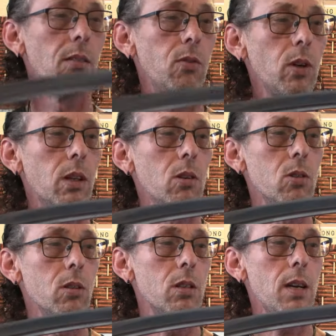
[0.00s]
If we
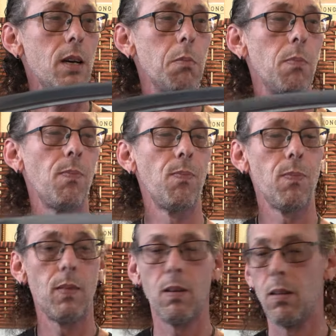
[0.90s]
close this up,
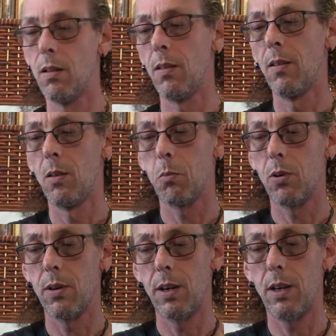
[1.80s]

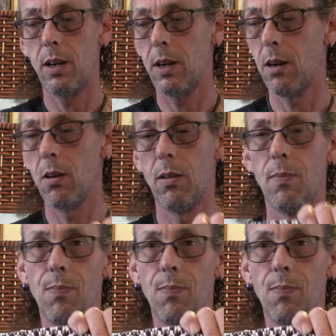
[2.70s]
put it in here,